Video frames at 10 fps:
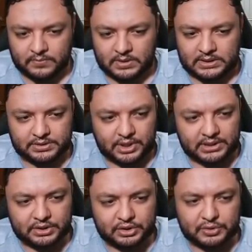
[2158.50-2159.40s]
He's trying
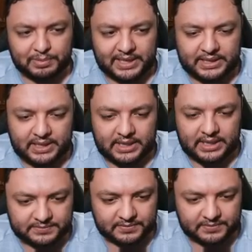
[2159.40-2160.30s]
to just play
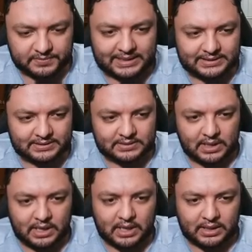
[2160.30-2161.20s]
defense for the last
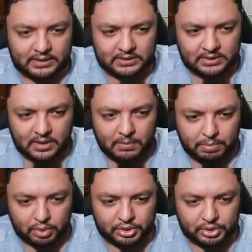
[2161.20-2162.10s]
uh,
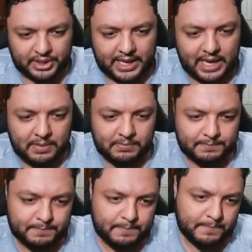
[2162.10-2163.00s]
portion of the game,
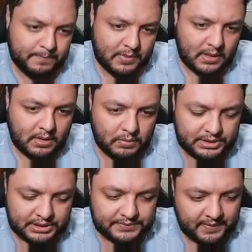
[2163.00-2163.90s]
which
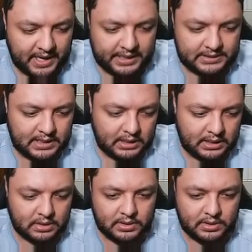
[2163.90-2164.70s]
is fine. It's a, it's a good